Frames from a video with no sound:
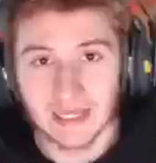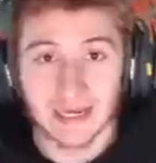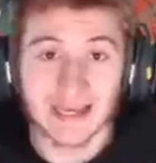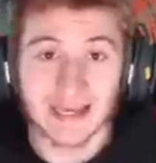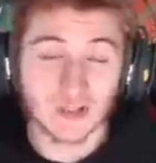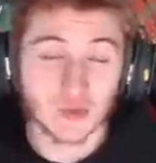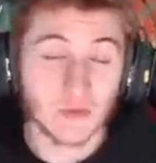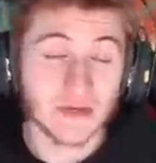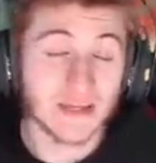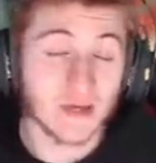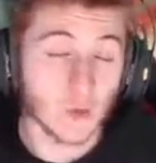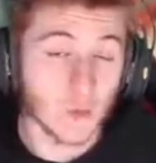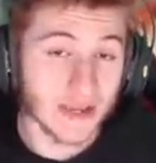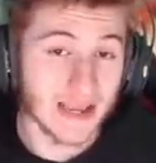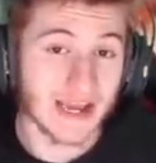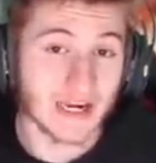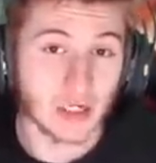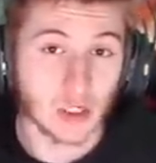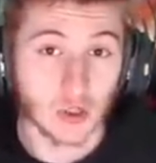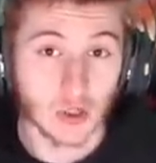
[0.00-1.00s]
Last week we
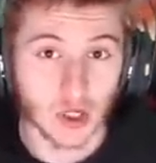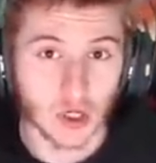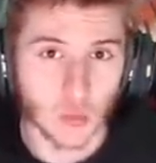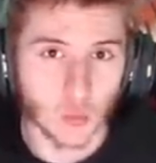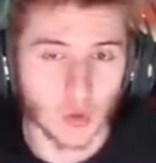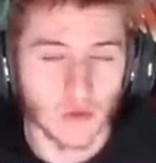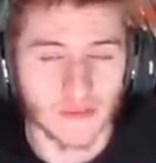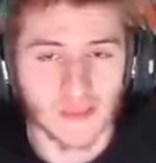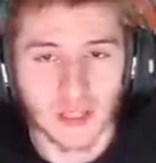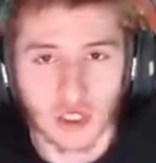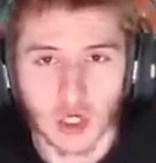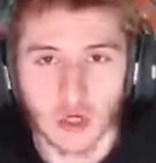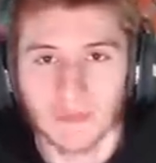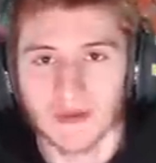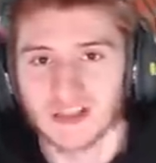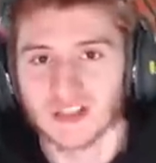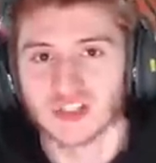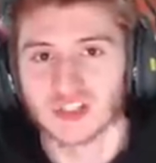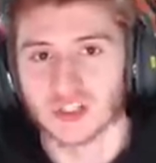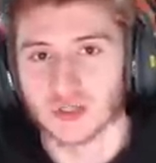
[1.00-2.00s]
had a look at what the
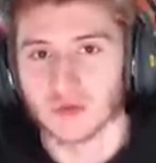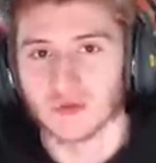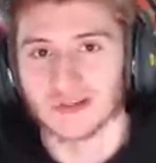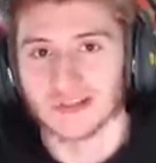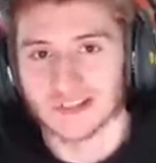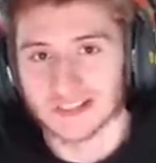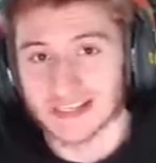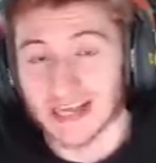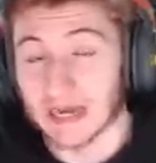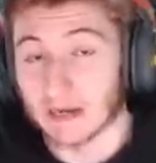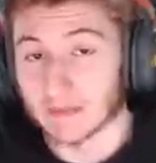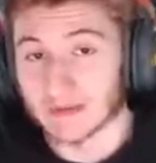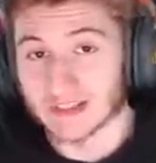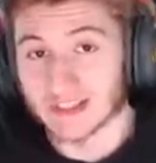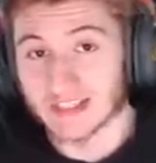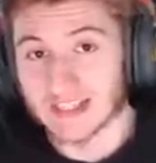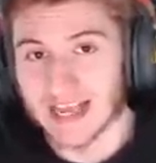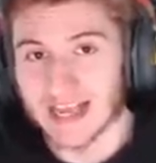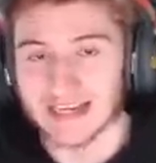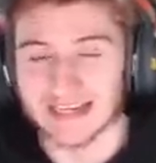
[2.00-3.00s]
Coming Soon tab
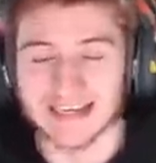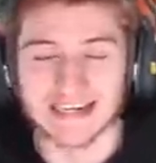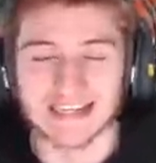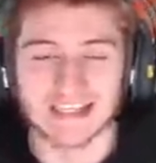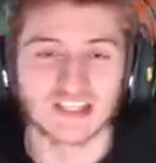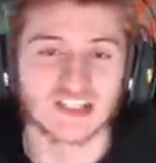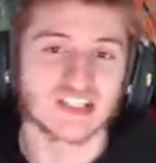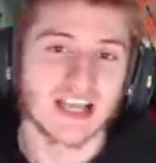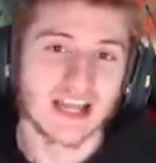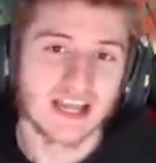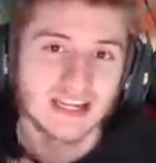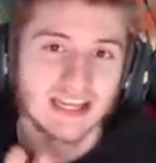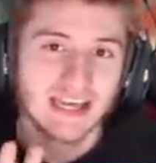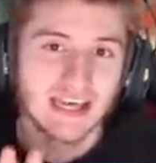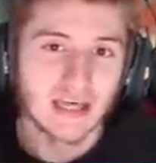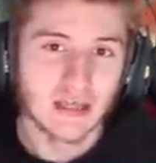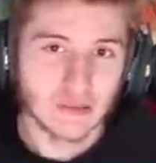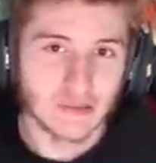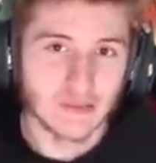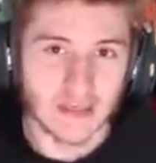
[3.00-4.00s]
said, and it said
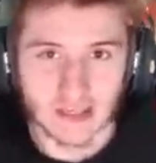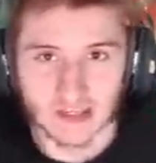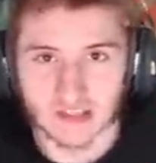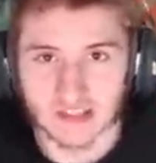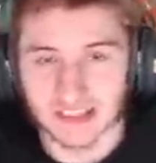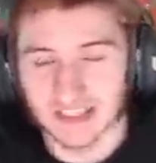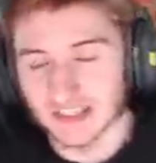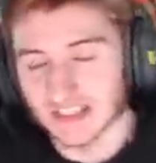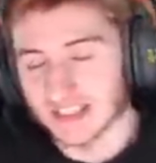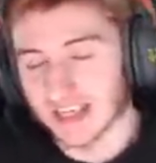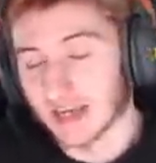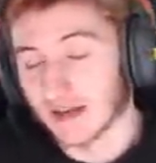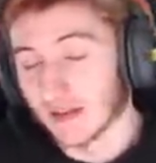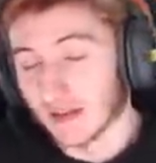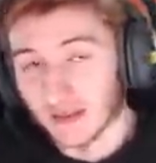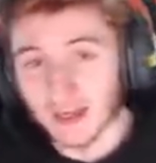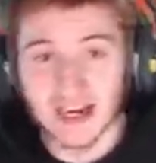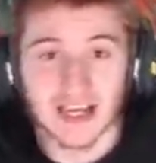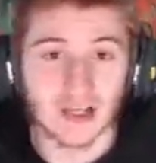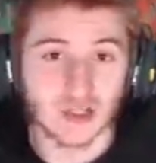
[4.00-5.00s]
this. It said
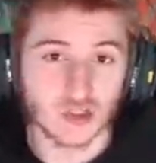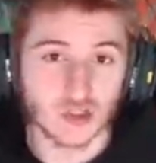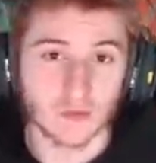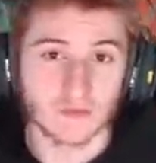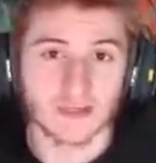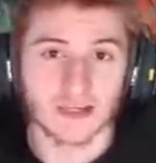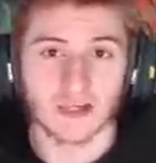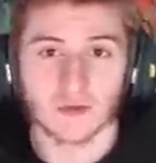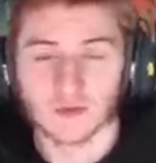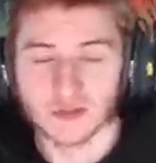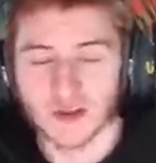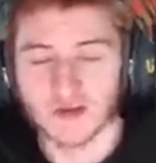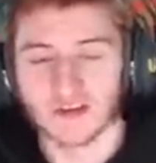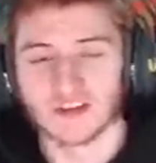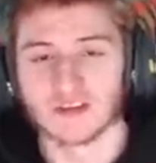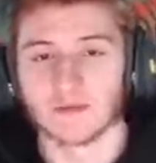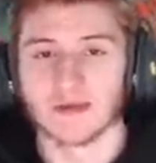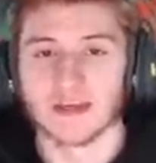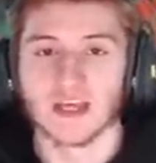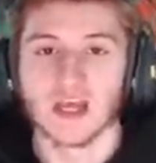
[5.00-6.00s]
that the next update was going
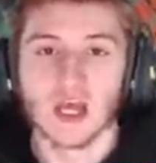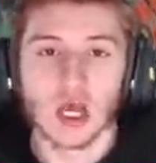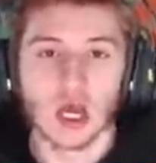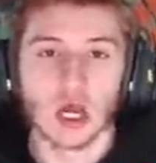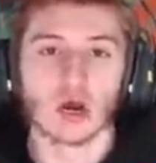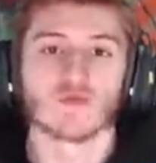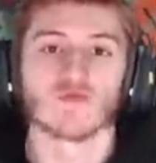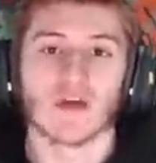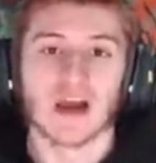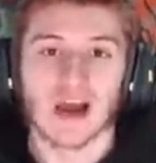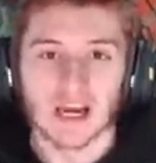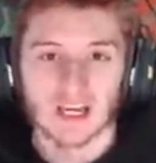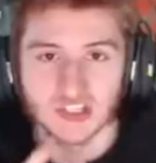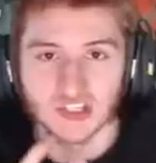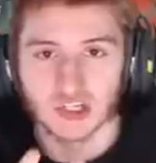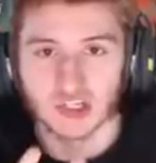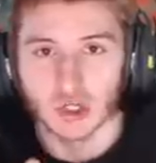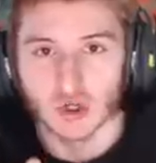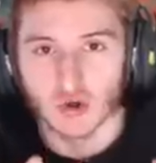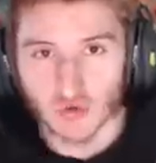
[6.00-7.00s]
to be
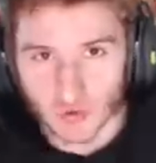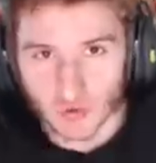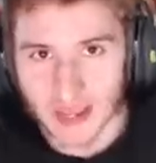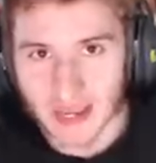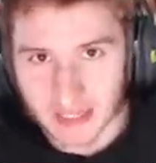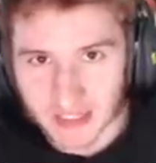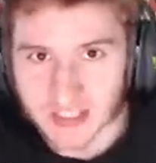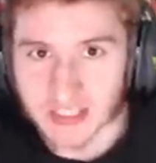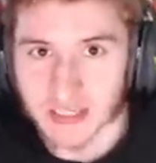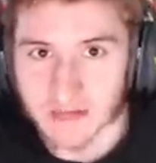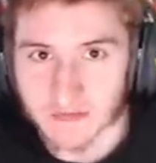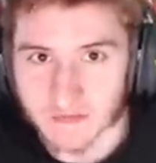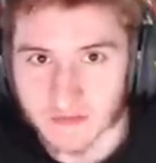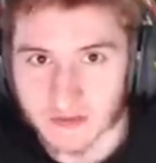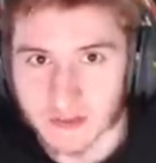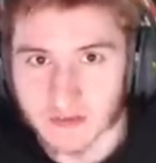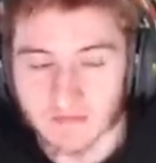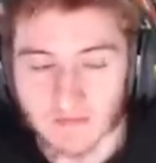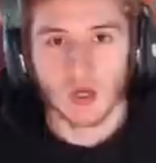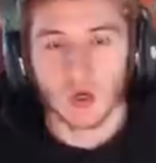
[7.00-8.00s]
Horizon
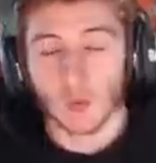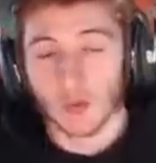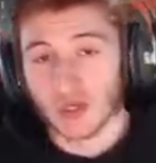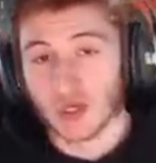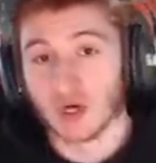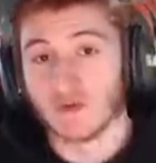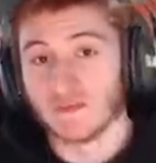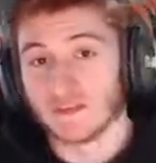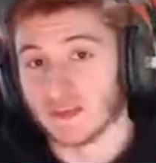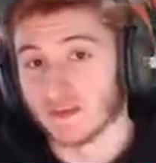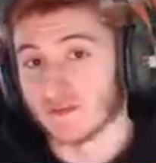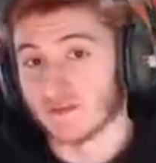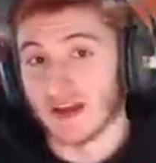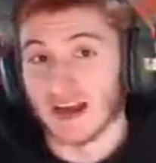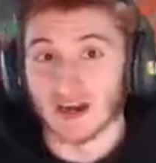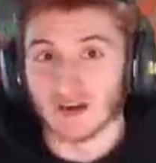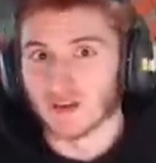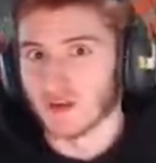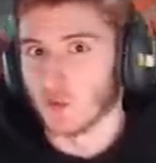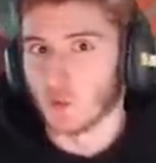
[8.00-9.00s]
Creatives. We covered the
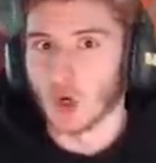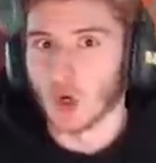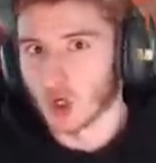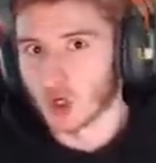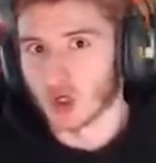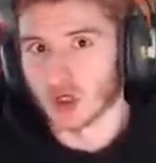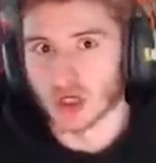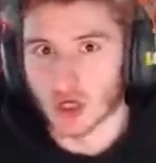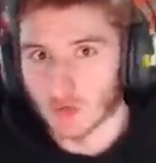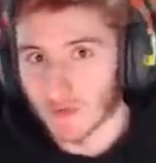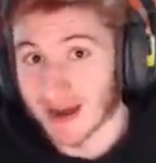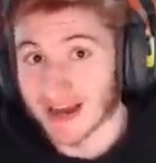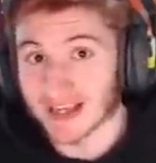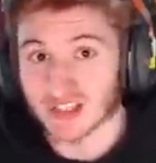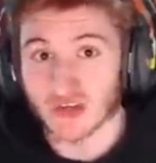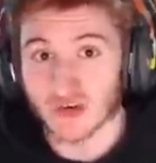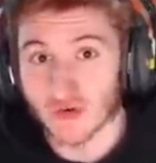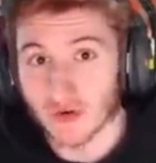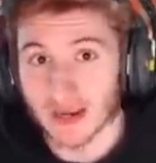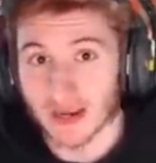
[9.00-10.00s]
fact that what could
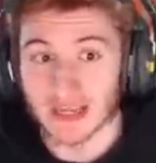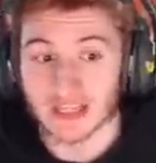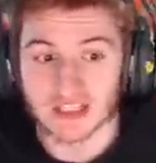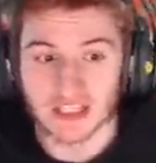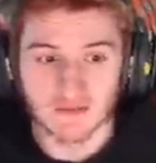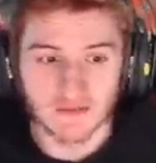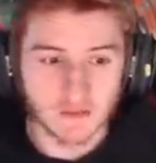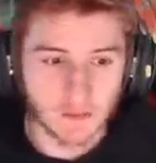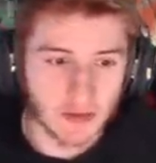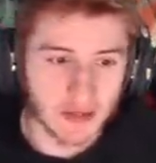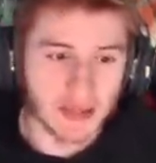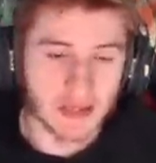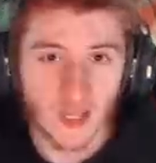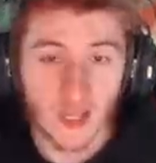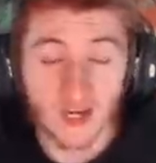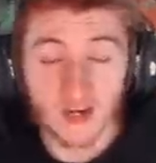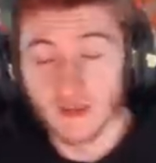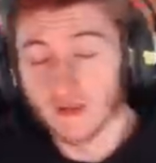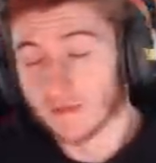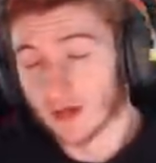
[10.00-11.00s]
Horizon Creatives be,
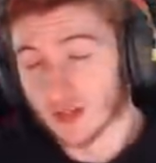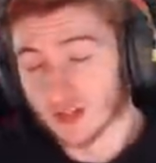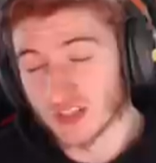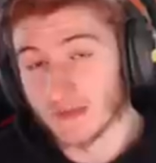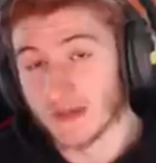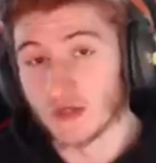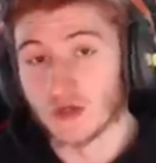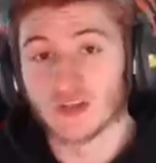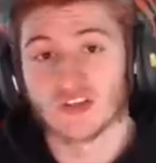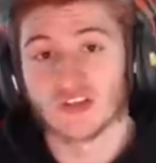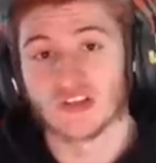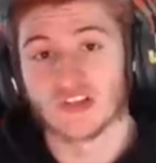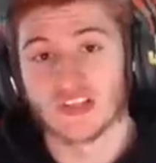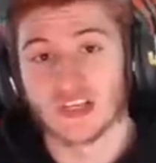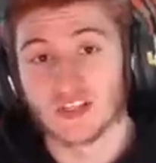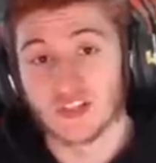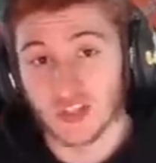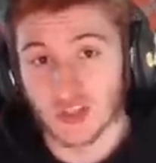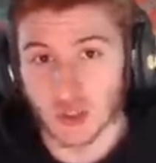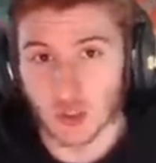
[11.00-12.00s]
and at the bottom it also
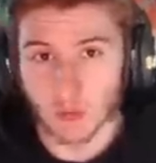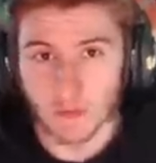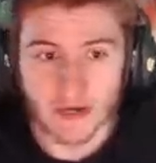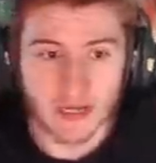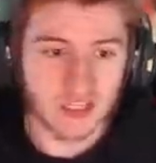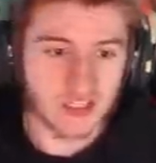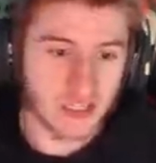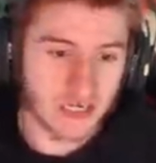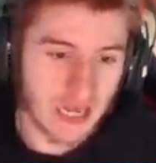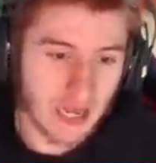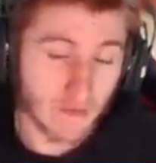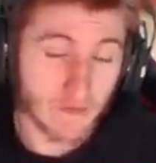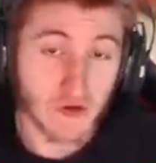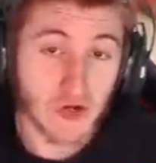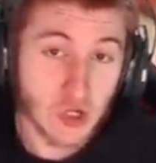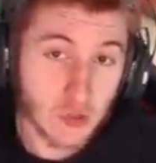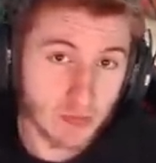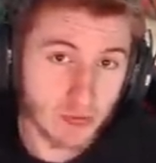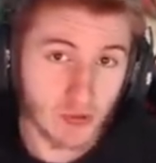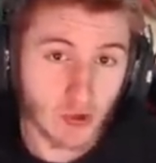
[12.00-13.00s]
says that the update's going to have
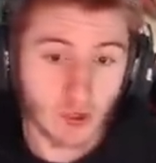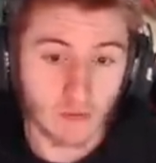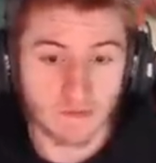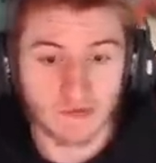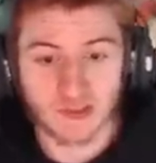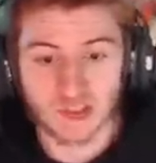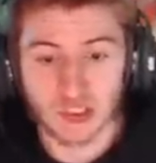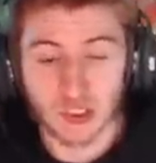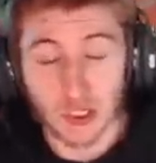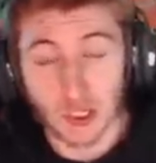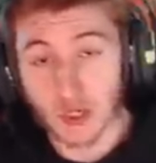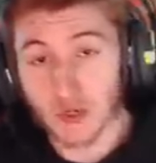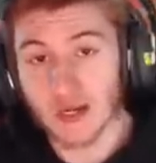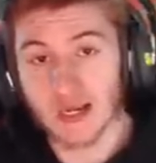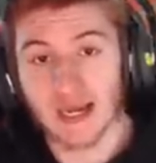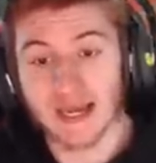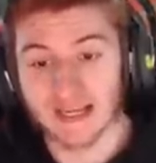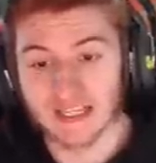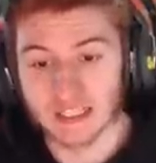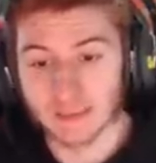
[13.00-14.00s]
new props, new
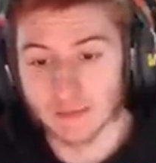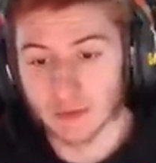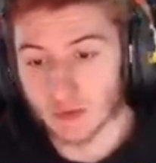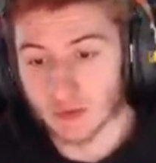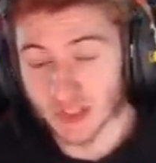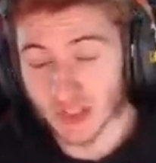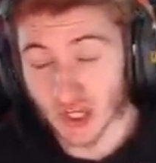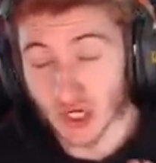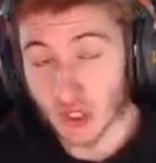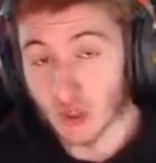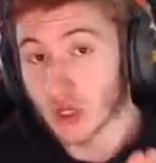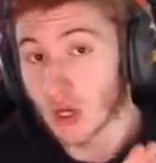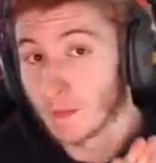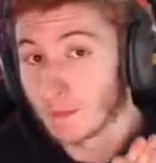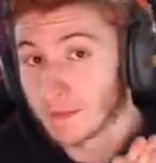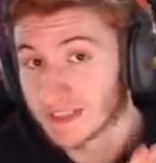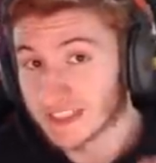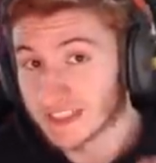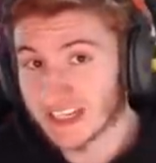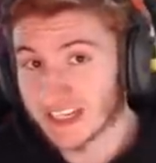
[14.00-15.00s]
collectibles, a new
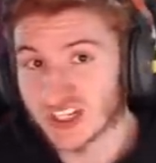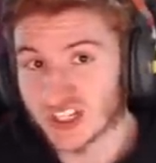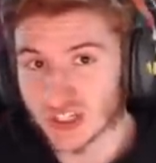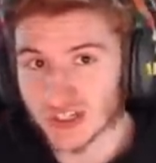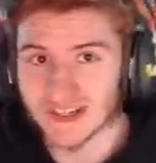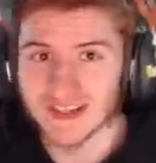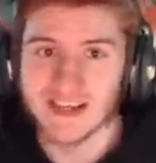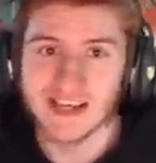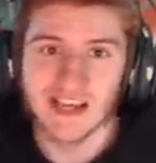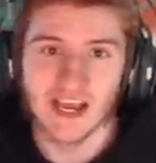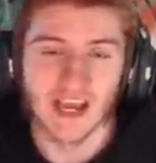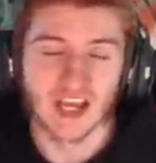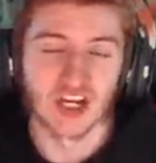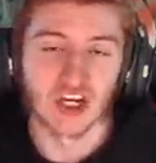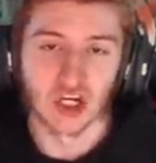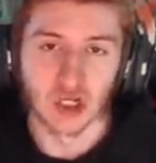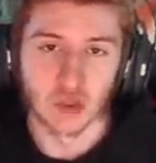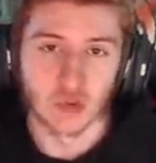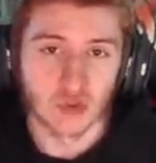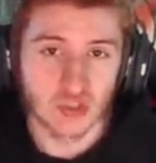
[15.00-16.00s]
competition and a
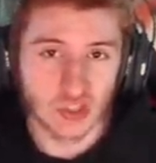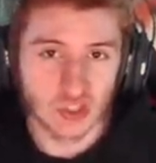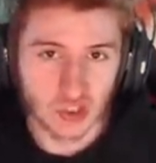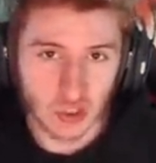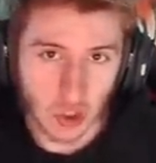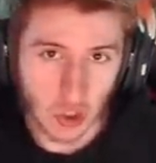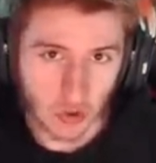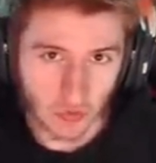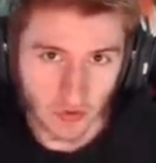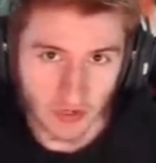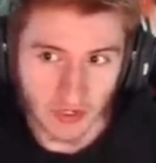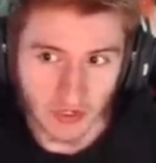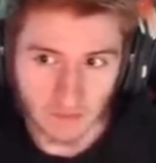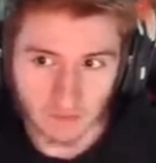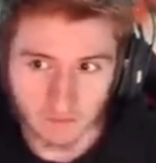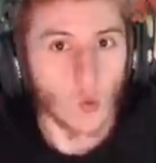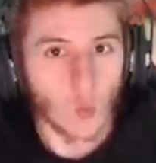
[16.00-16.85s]
new story.